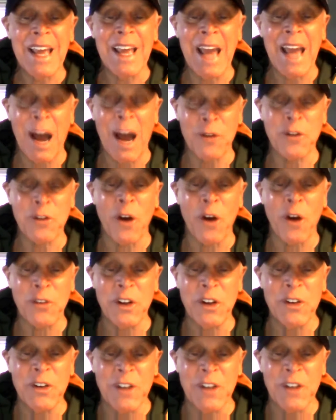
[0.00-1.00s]
I'll talk
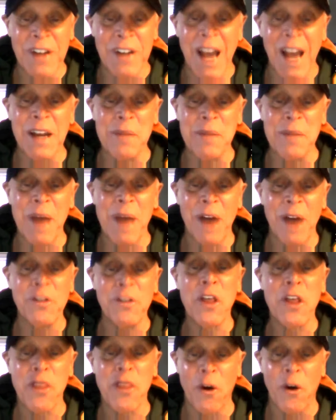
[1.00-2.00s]
to you tonight
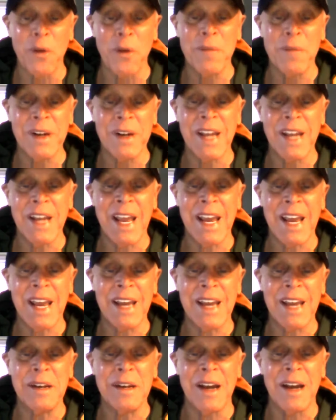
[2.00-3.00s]
about Thurman
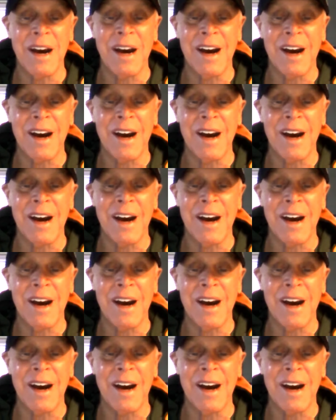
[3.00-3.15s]
and